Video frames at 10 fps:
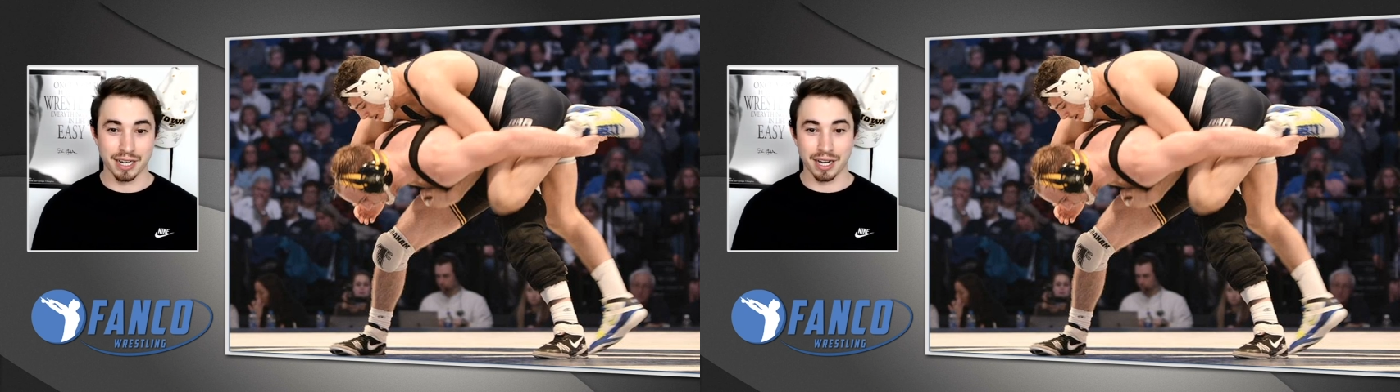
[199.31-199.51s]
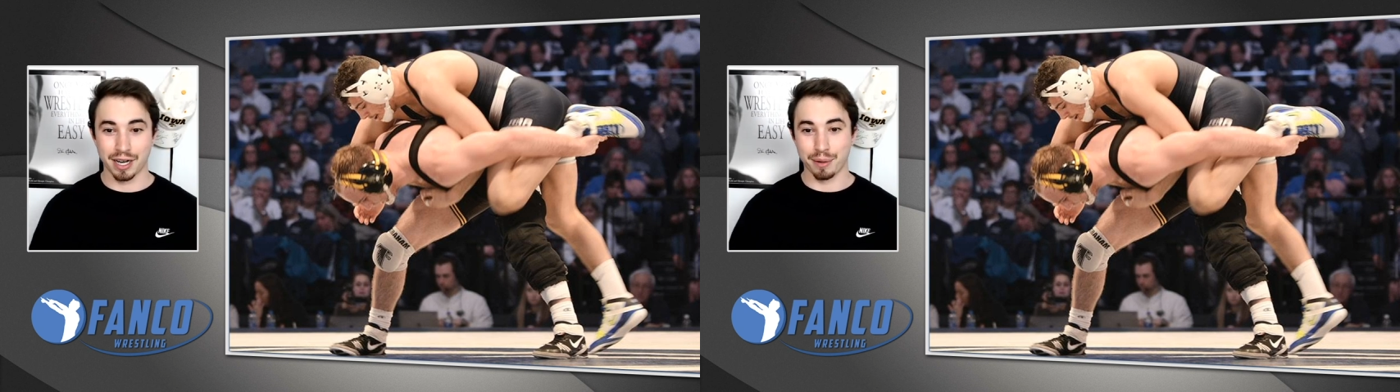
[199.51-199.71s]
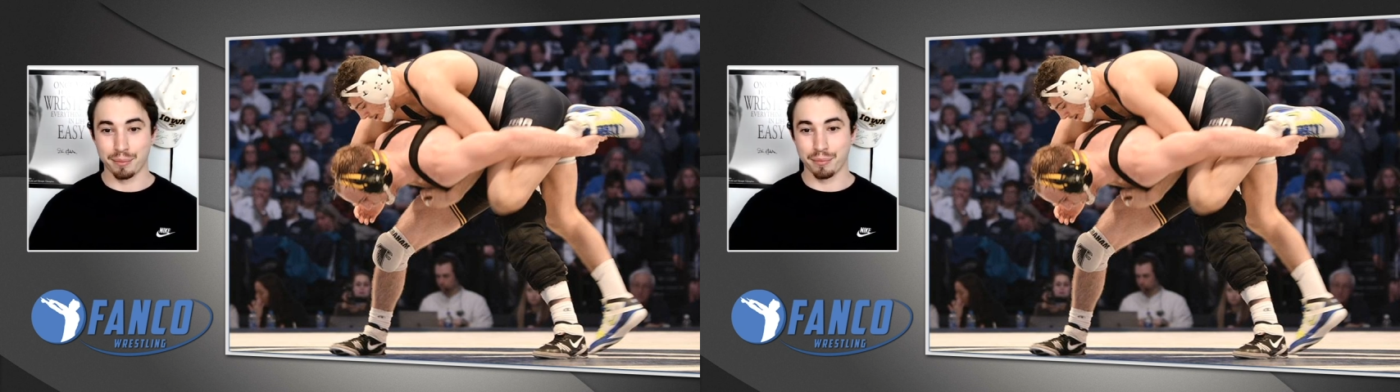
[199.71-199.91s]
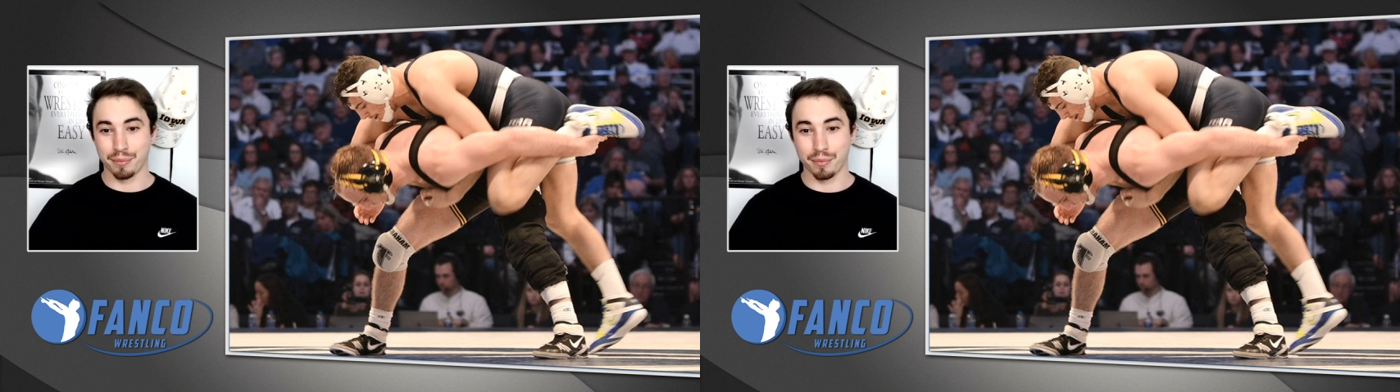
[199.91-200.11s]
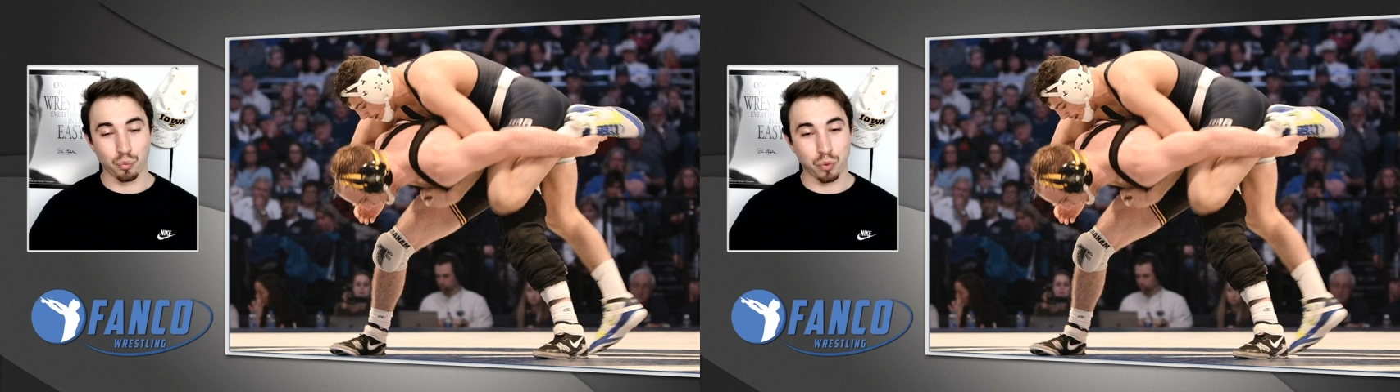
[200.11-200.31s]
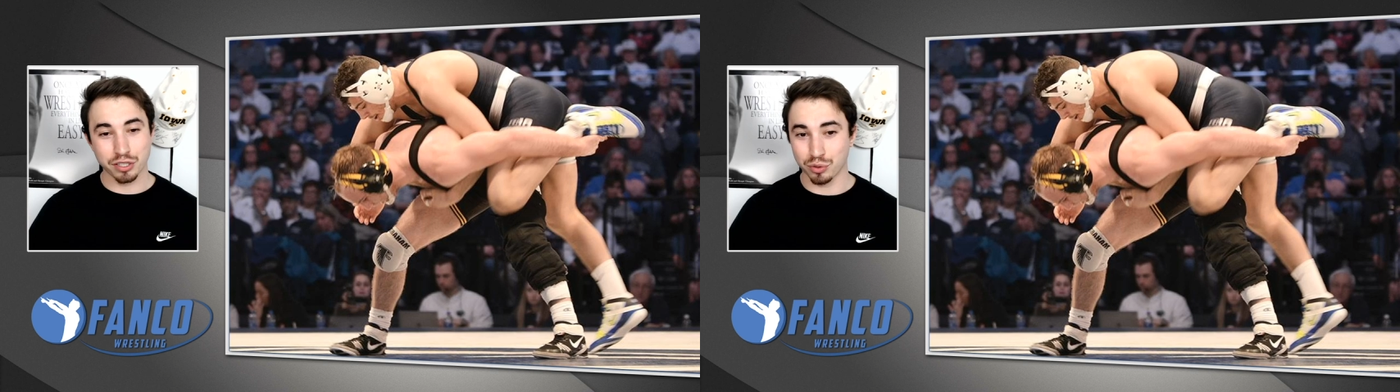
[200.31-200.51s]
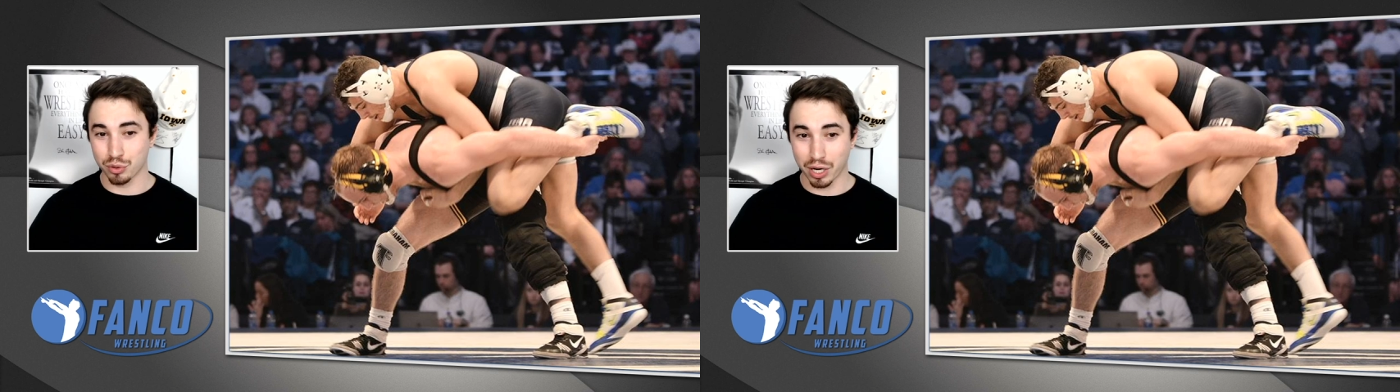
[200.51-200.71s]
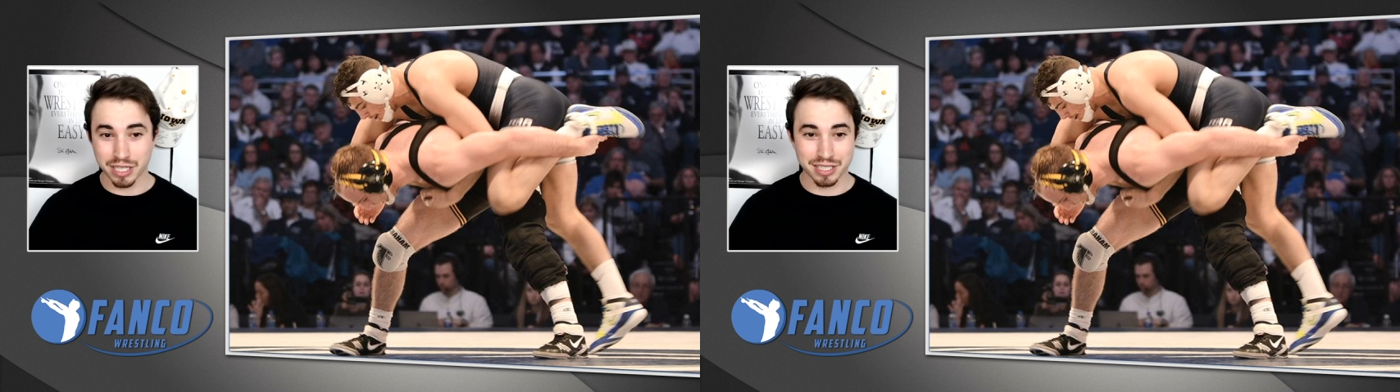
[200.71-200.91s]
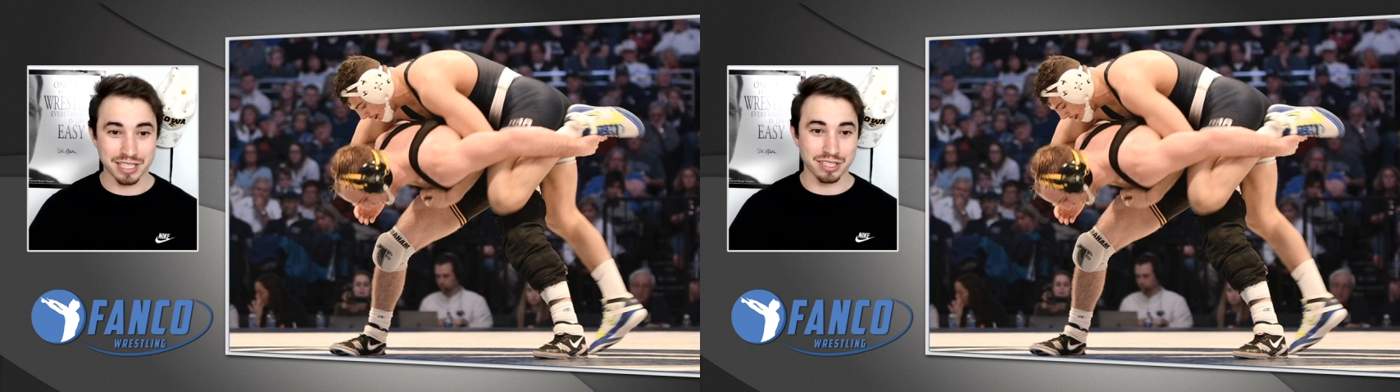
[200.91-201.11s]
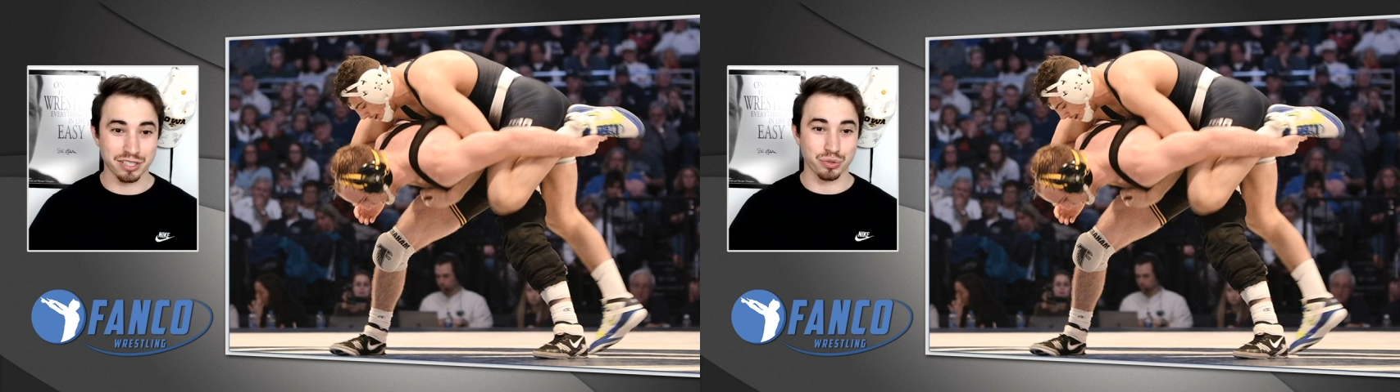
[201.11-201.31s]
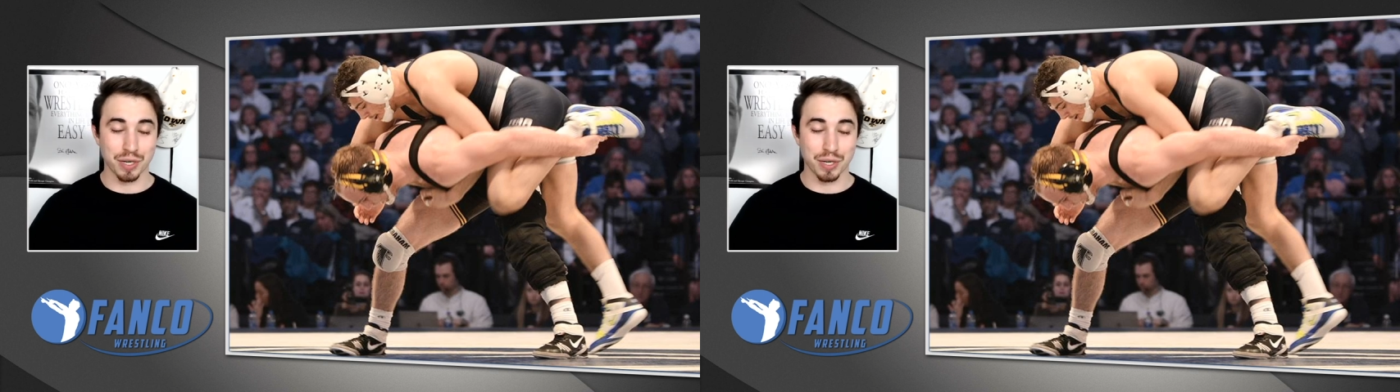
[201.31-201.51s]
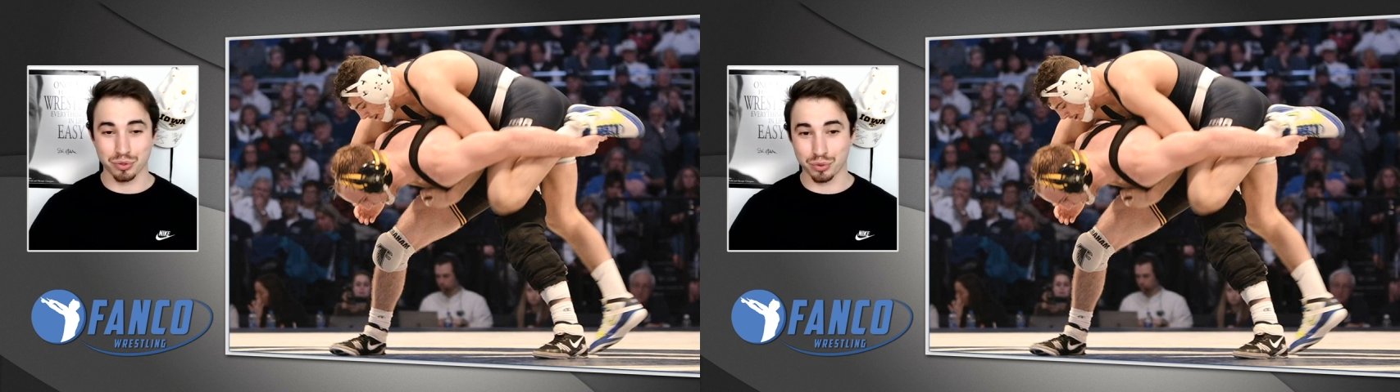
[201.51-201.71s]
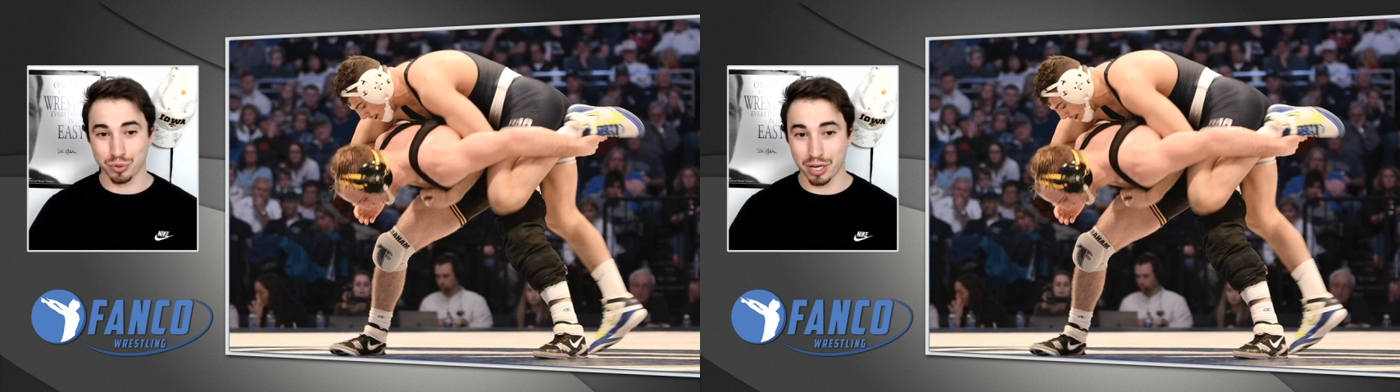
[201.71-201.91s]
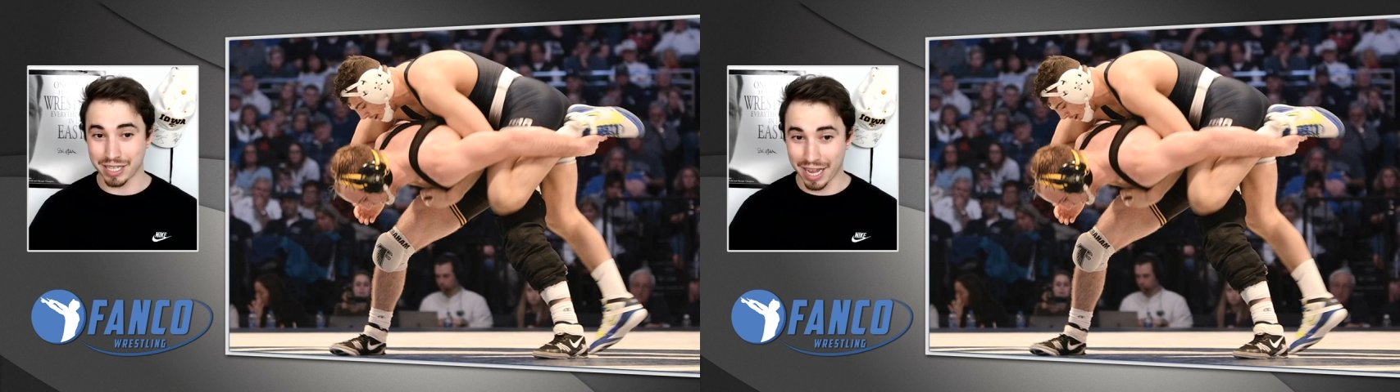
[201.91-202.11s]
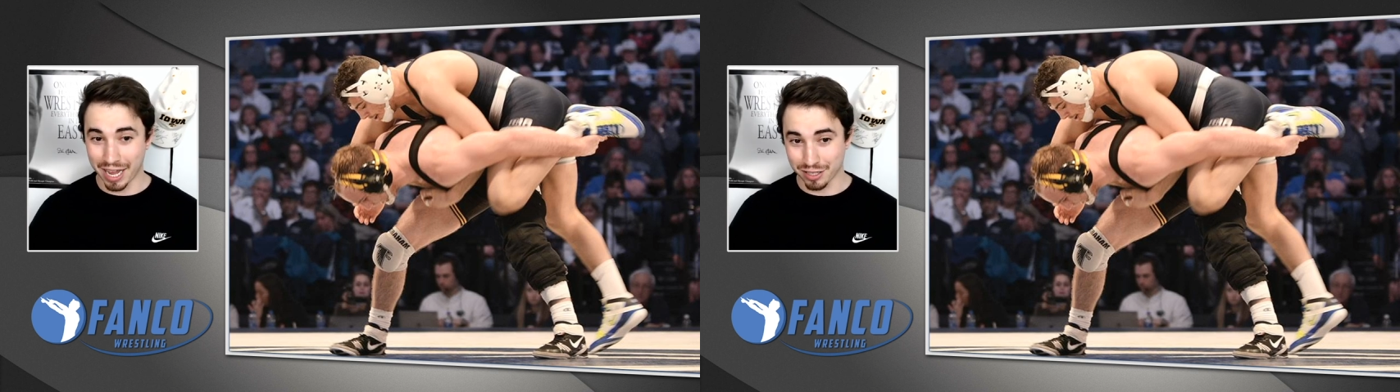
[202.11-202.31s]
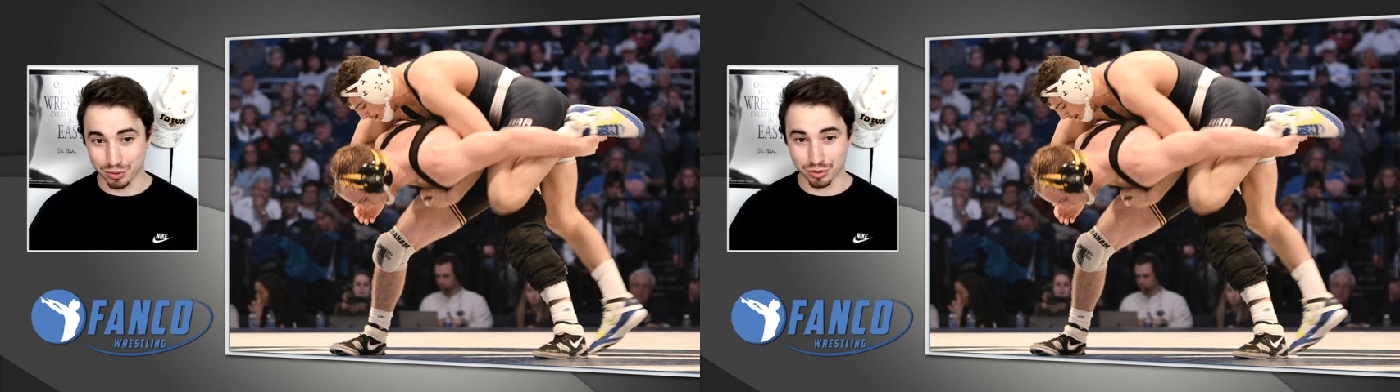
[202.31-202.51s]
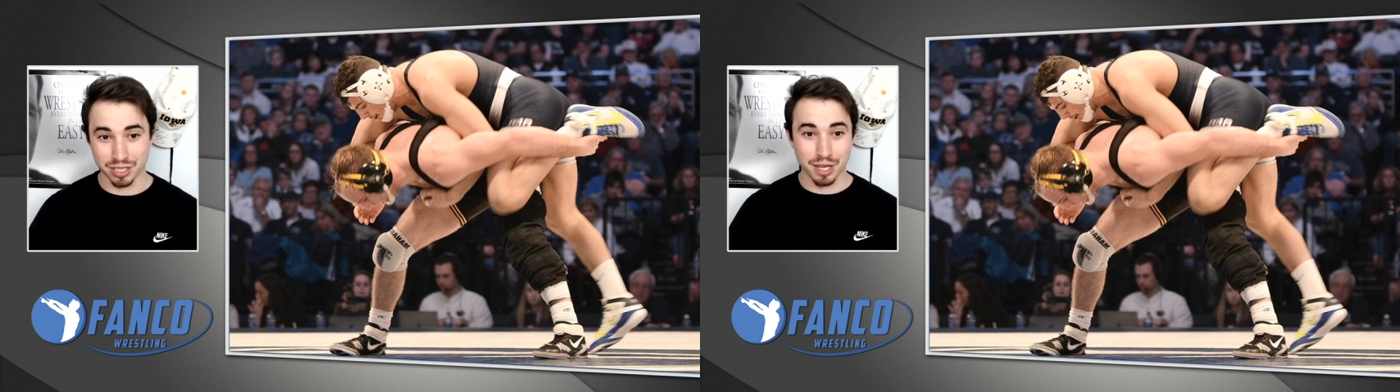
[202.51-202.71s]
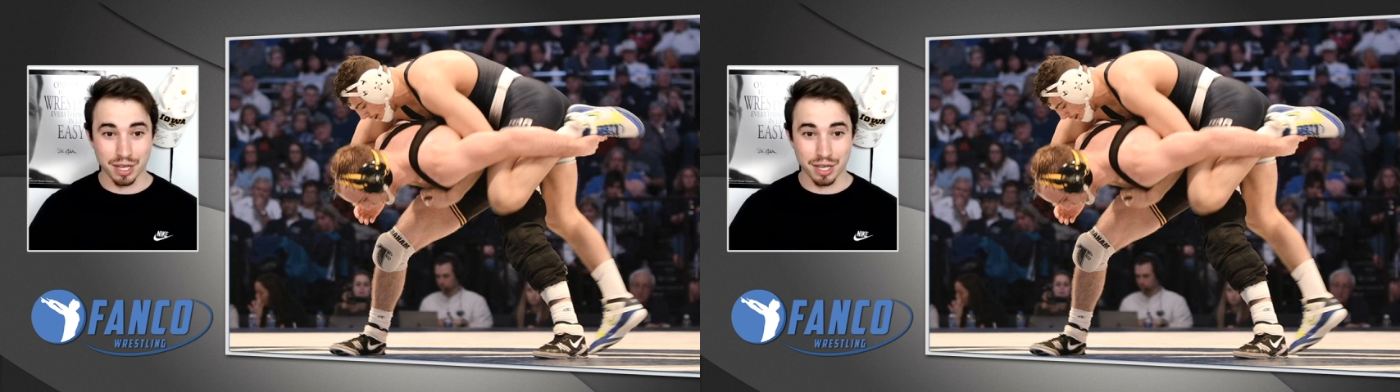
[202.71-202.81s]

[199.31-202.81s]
Um, wrestled great seasons, wrestled great nationals,